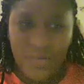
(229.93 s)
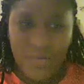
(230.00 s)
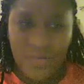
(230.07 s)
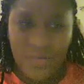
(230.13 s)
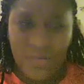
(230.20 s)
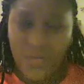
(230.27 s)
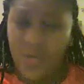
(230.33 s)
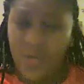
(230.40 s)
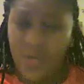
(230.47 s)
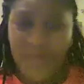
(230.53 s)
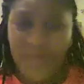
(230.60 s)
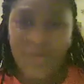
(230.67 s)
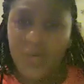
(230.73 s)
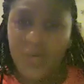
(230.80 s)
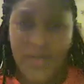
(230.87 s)
You don't have
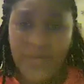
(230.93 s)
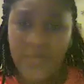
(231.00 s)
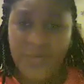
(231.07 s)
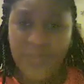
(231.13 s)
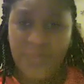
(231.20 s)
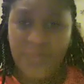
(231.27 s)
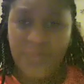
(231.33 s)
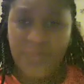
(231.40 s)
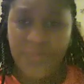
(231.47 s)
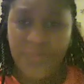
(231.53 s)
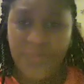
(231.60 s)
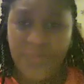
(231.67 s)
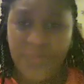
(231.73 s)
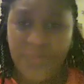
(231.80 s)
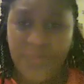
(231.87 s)
no wife.
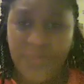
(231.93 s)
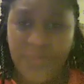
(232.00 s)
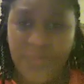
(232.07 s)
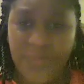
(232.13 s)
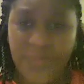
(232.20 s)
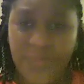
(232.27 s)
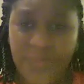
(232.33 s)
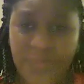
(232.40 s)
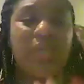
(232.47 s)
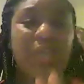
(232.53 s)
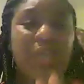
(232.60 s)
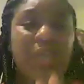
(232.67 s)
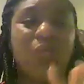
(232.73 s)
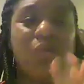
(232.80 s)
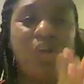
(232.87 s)
Because how
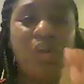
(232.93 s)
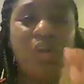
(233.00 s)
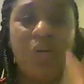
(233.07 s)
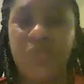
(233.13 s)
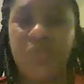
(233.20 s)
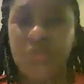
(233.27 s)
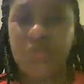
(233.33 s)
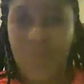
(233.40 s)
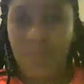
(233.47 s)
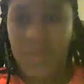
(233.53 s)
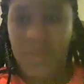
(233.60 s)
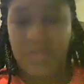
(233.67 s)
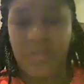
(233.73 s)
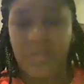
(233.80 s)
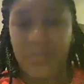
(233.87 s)
can you love
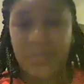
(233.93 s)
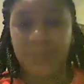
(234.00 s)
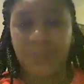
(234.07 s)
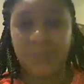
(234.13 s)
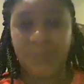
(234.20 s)
somebody?